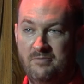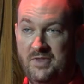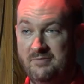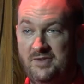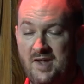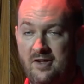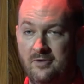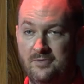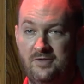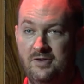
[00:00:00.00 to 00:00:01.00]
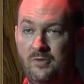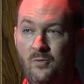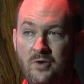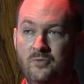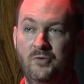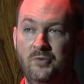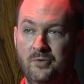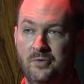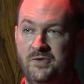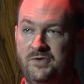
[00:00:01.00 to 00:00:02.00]
themselves what
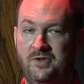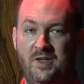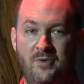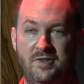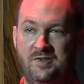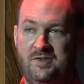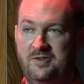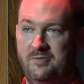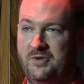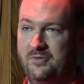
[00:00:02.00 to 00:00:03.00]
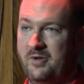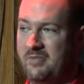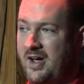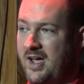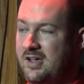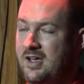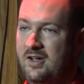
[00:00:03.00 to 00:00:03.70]
rules do they want the system to run by,